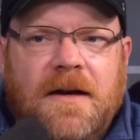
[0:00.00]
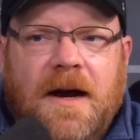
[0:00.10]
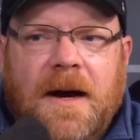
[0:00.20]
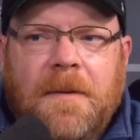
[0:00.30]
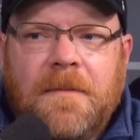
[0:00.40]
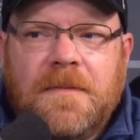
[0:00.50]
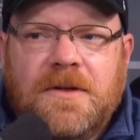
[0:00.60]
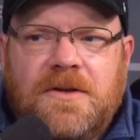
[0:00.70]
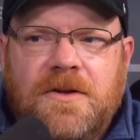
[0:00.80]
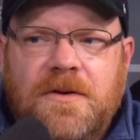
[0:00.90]

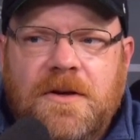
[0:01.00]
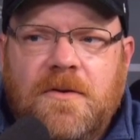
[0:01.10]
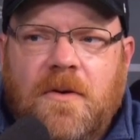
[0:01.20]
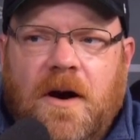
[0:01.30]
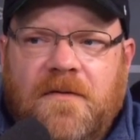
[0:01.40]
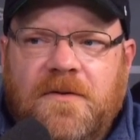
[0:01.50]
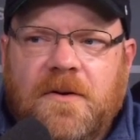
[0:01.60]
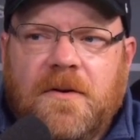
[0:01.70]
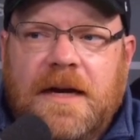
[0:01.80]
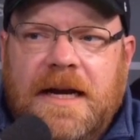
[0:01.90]
Do you
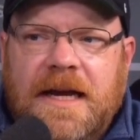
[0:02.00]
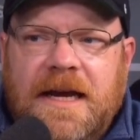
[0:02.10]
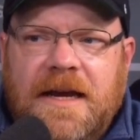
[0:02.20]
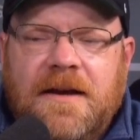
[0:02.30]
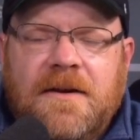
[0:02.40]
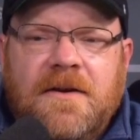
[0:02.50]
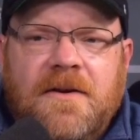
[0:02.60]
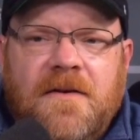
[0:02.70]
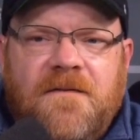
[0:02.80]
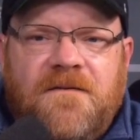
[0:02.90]
offer any
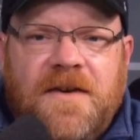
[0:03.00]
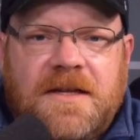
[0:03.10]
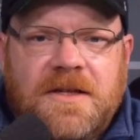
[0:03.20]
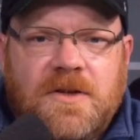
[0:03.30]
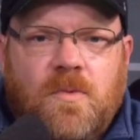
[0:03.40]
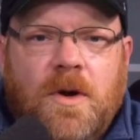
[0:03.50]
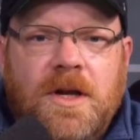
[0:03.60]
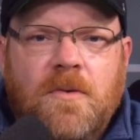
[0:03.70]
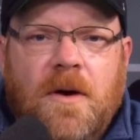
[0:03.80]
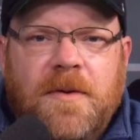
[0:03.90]
fixes? What
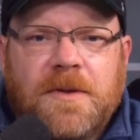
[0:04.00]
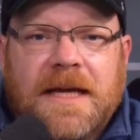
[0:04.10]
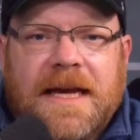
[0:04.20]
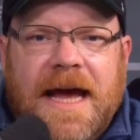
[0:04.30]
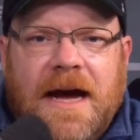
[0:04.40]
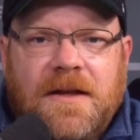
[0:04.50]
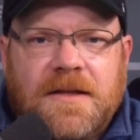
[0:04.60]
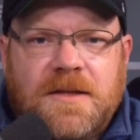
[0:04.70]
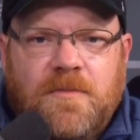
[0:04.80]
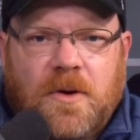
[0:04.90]
do you want people to get out of
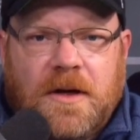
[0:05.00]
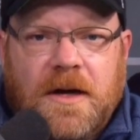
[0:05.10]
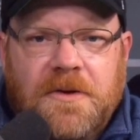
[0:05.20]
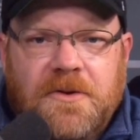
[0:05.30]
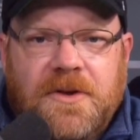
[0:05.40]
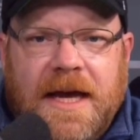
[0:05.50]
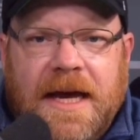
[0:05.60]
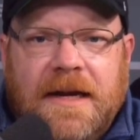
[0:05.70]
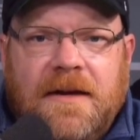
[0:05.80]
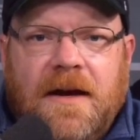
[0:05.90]
this book other
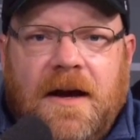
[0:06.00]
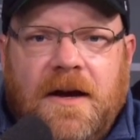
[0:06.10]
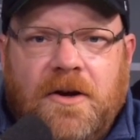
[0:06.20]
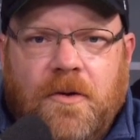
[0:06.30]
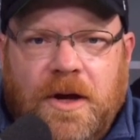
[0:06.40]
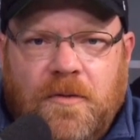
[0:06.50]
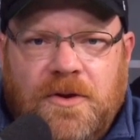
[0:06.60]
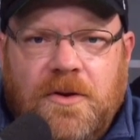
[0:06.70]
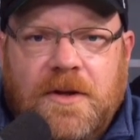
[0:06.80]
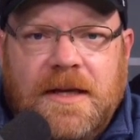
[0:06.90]
than agreeing
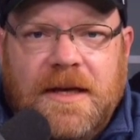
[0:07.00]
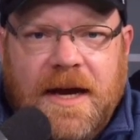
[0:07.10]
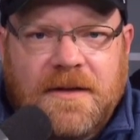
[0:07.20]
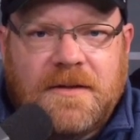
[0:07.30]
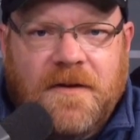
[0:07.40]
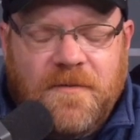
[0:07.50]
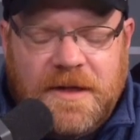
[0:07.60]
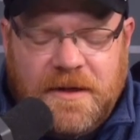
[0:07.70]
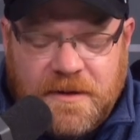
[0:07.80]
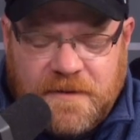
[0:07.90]
with you that, yes,
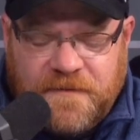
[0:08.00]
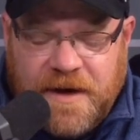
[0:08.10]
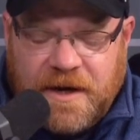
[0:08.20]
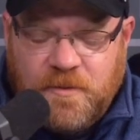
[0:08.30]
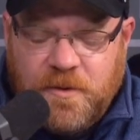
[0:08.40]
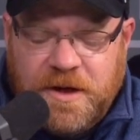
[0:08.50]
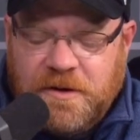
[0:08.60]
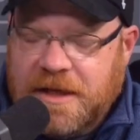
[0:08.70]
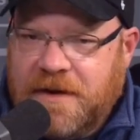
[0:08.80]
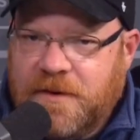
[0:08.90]
government does, in fact, ruin
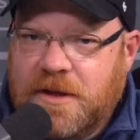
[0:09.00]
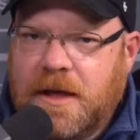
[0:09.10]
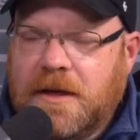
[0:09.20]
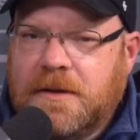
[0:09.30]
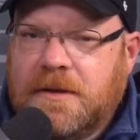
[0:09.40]
nearly everything?